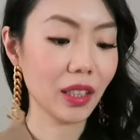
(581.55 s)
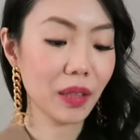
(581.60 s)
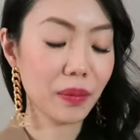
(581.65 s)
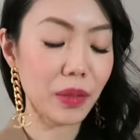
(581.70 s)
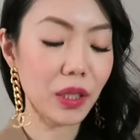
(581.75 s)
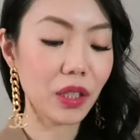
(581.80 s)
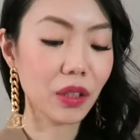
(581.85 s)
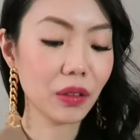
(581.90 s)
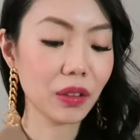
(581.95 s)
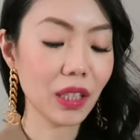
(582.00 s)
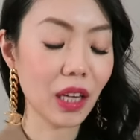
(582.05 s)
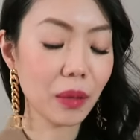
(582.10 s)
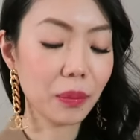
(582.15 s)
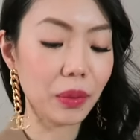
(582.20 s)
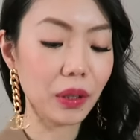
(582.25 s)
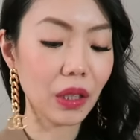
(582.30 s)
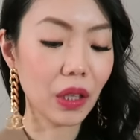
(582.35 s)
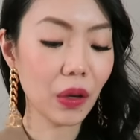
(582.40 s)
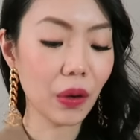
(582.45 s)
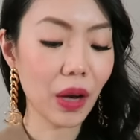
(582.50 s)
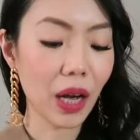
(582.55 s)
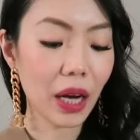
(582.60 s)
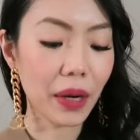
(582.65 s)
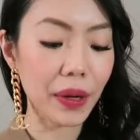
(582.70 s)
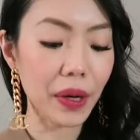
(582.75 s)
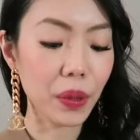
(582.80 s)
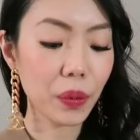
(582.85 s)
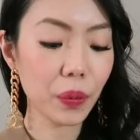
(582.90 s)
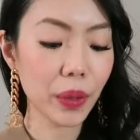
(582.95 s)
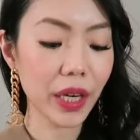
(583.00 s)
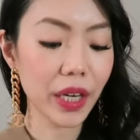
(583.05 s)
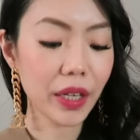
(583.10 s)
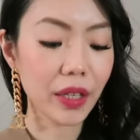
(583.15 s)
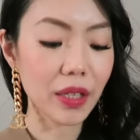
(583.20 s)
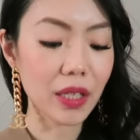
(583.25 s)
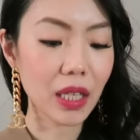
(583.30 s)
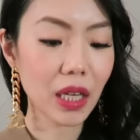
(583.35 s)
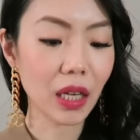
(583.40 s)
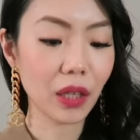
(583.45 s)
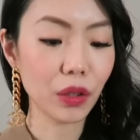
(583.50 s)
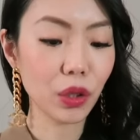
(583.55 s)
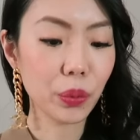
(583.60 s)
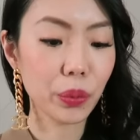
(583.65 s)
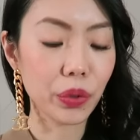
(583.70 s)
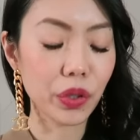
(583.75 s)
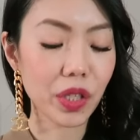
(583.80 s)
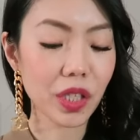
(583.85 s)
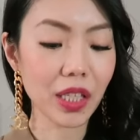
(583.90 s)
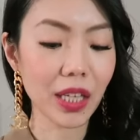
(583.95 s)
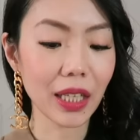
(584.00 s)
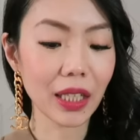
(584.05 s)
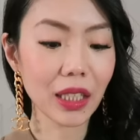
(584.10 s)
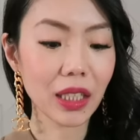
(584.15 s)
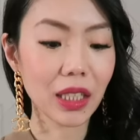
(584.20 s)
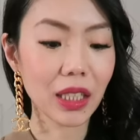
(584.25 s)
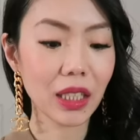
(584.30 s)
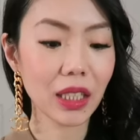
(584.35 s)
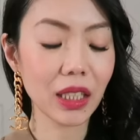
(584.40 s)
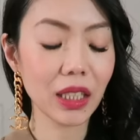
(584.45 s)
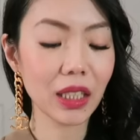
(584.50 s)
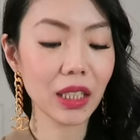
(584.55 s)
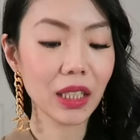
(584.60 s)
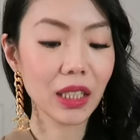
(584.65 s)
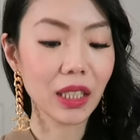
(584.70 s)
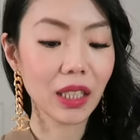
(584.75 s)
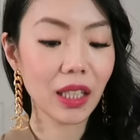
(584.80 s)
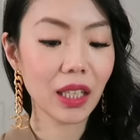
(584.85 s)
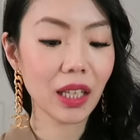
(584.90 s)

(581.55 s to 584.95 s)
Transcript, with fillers: Let me know down below how it wears, how you protect it,